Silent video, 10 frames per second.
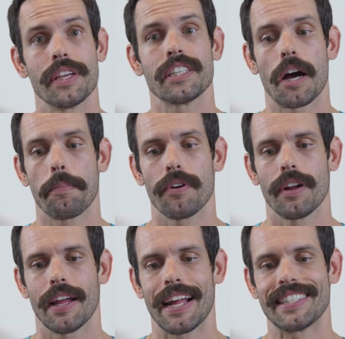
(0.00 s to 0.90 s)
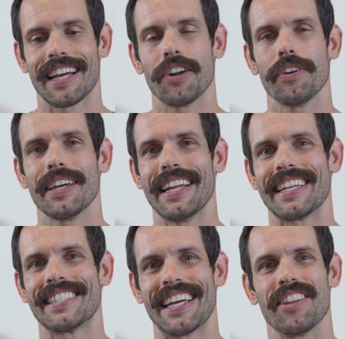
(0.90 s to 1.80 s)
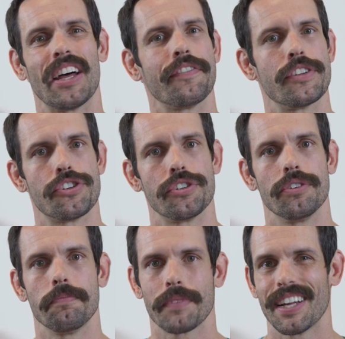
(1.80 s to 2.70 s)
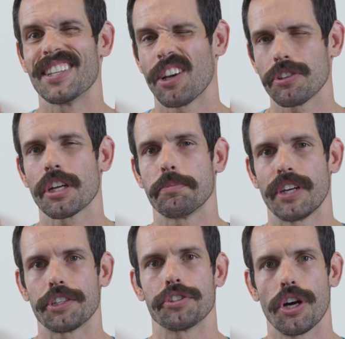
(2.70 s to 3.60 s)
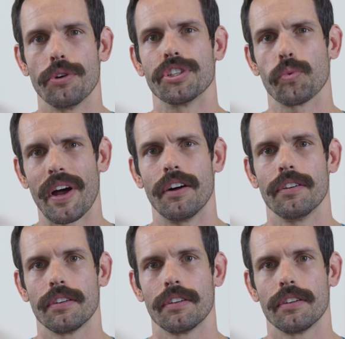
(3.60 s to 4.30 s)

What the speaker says: this upper, it's not only gonna extend the life of the shoe, it's also gonna protect your toes as well.